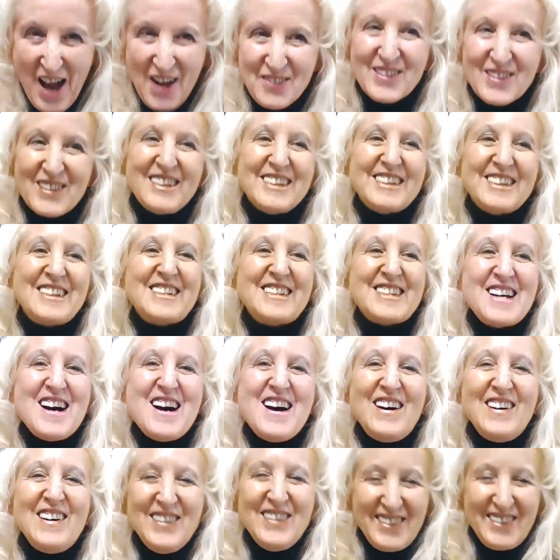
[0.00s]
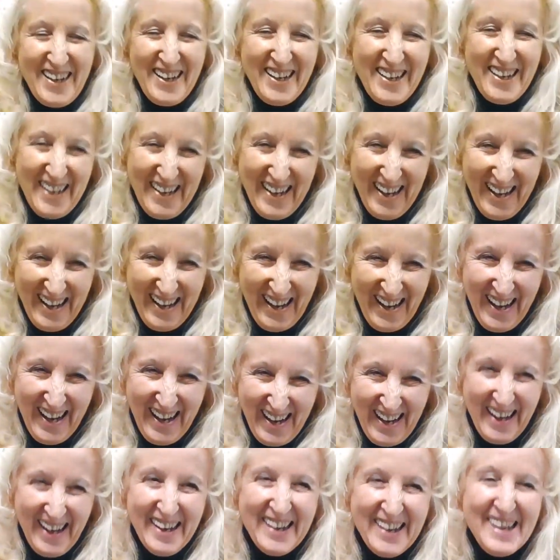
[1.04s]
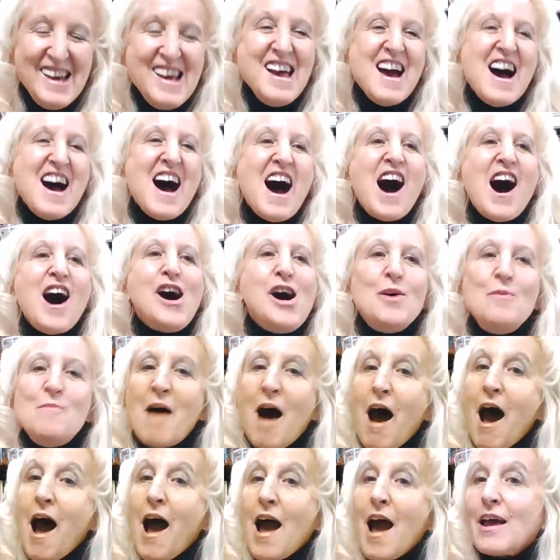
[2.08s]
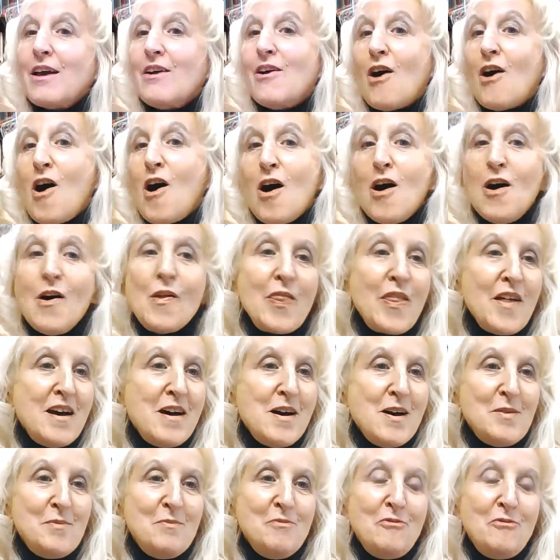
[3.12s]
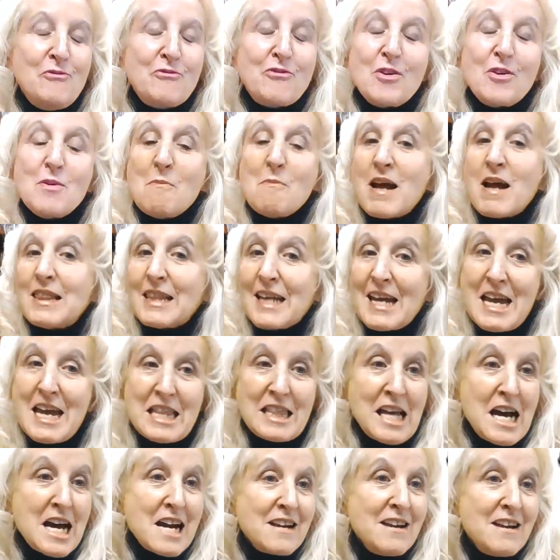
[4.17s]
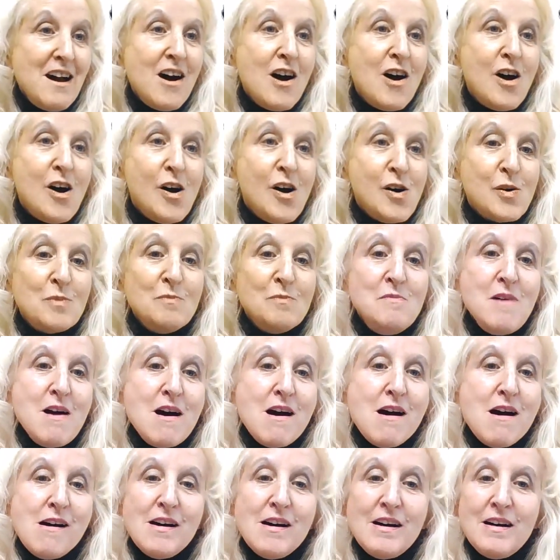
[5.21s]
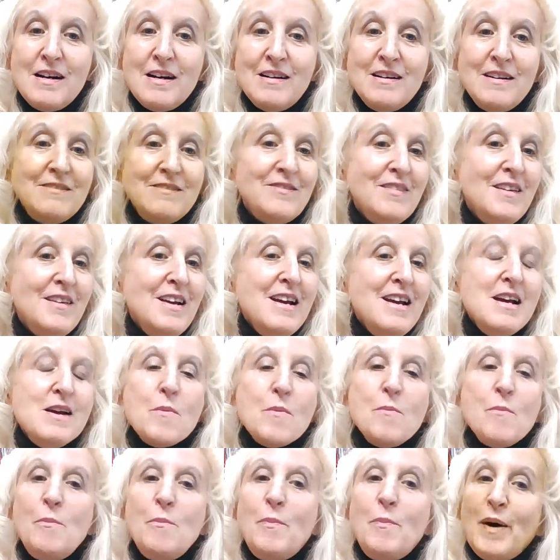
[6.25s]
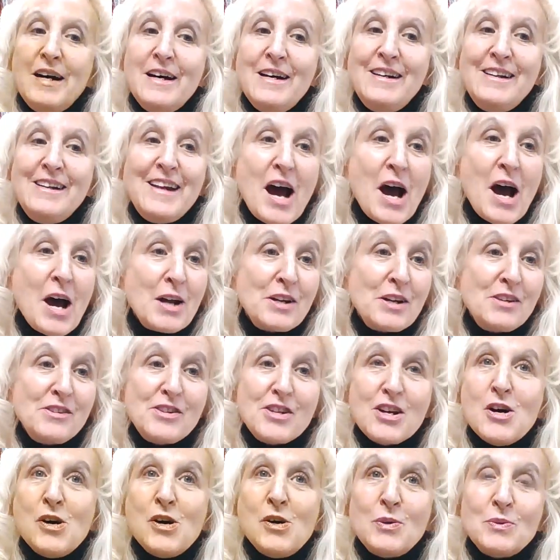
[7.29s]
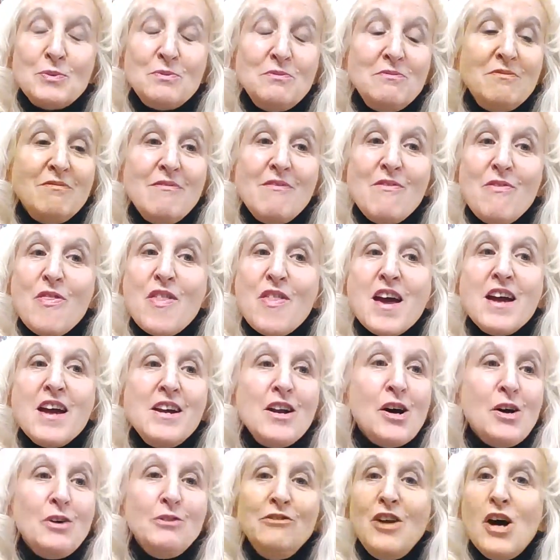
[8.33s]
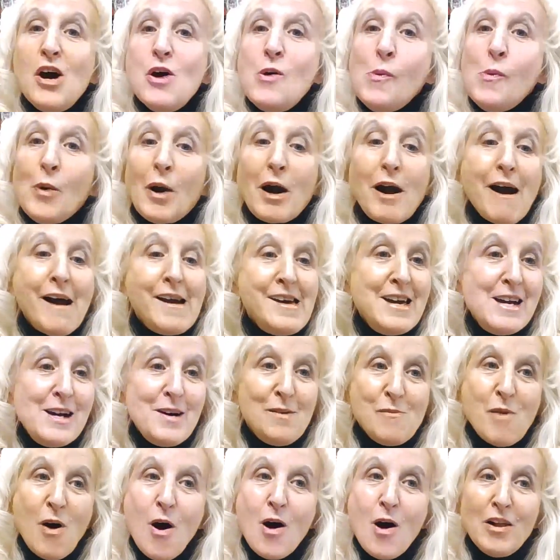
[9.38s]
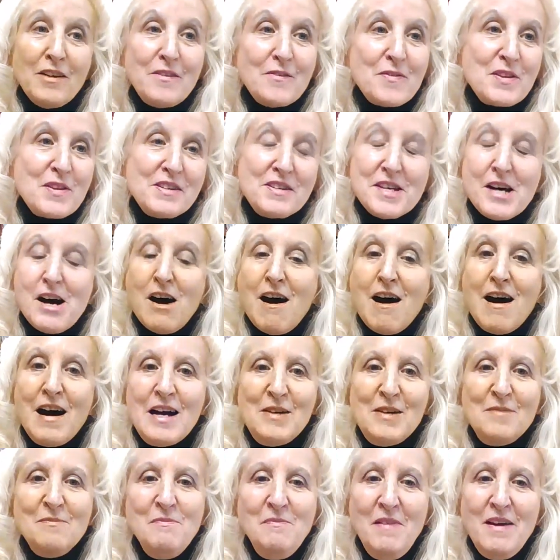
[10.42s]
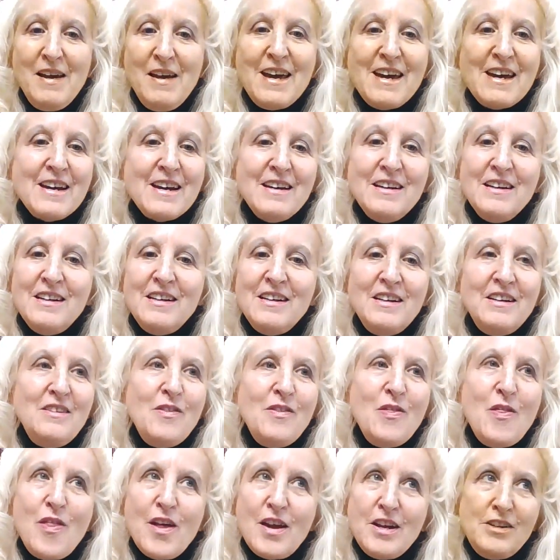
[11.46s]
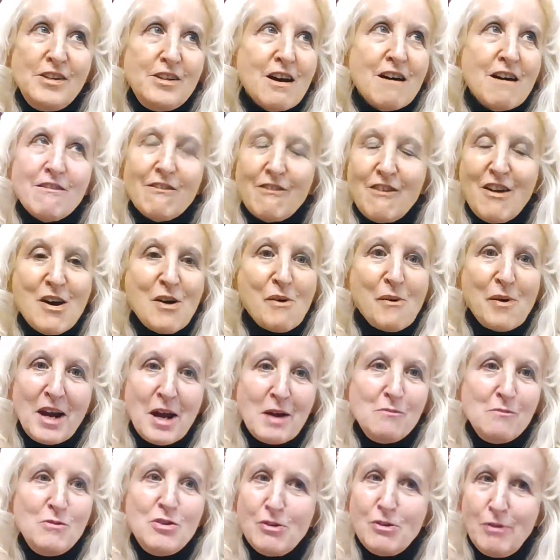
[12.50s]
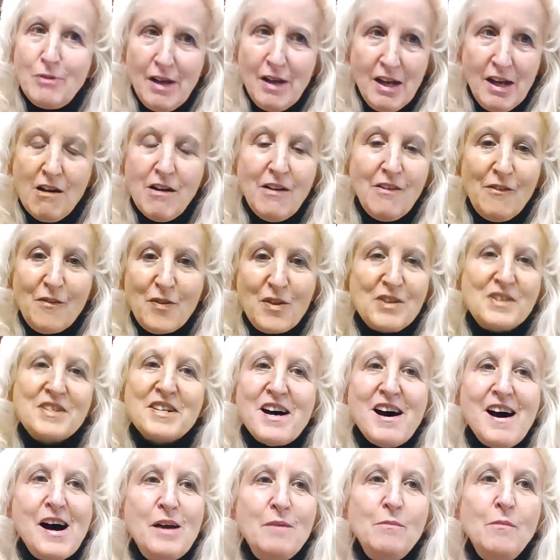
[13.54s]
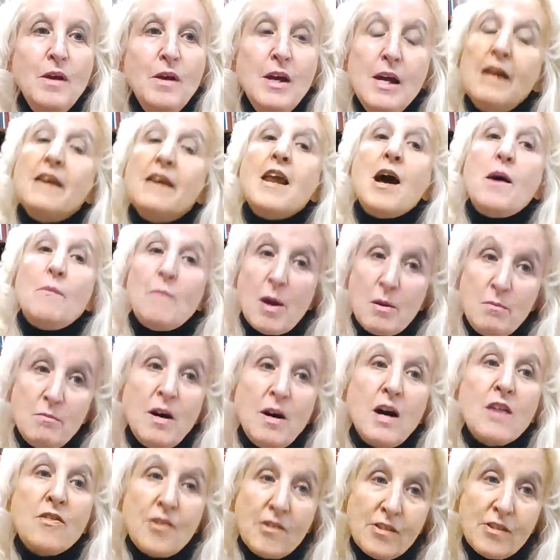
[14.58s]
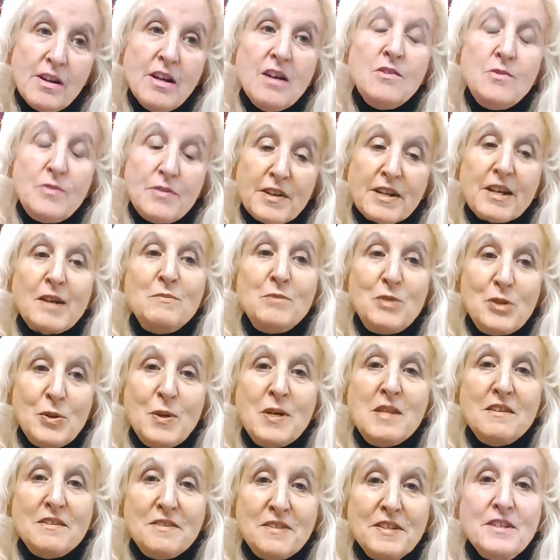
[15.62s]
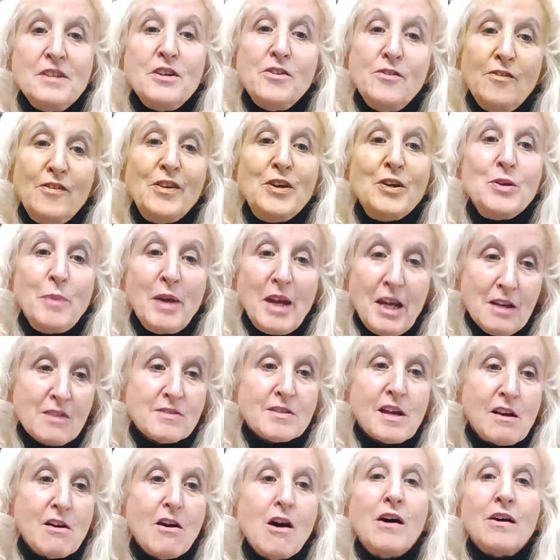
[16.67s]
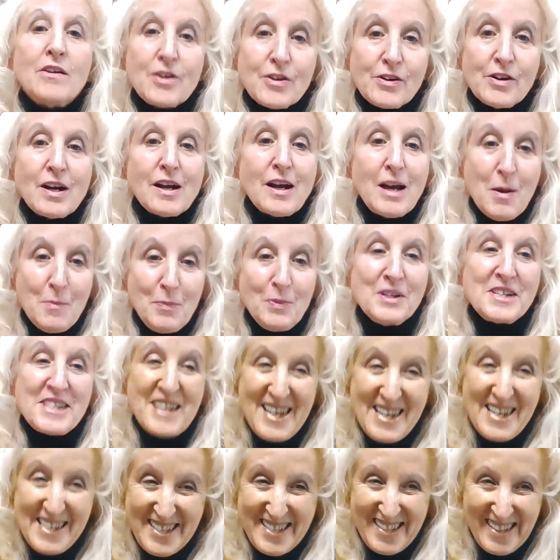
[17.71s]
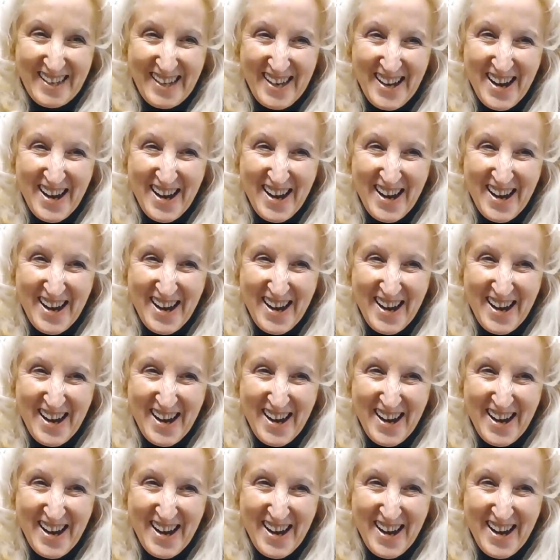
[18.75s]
I really don't. I call them from my landline home, but they don't know where I am all of the time, and they don't know what I'm doing all of the time. Now, my mother knows that I'm doing this interview because I called a couple days ago.